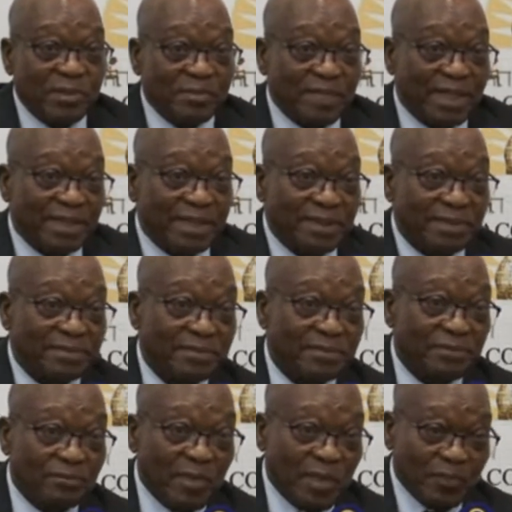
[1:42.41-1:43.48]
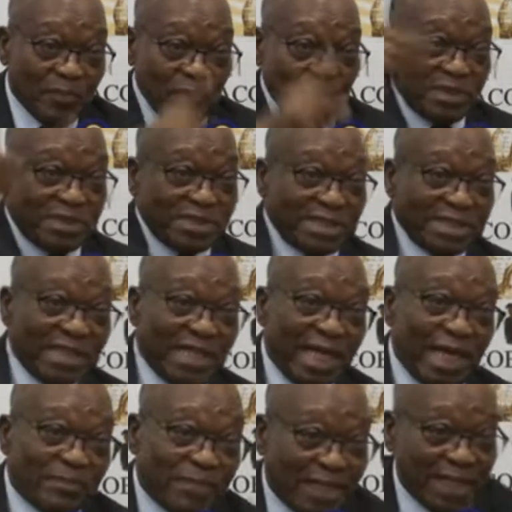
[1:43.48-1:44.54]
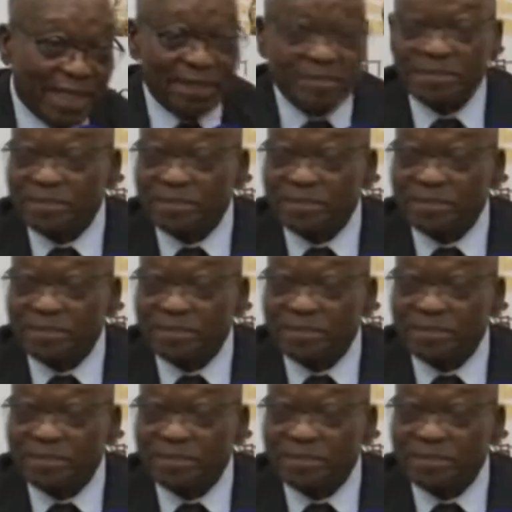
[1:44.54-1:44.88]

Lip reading: my brother. Maybe you'll be sitting up there.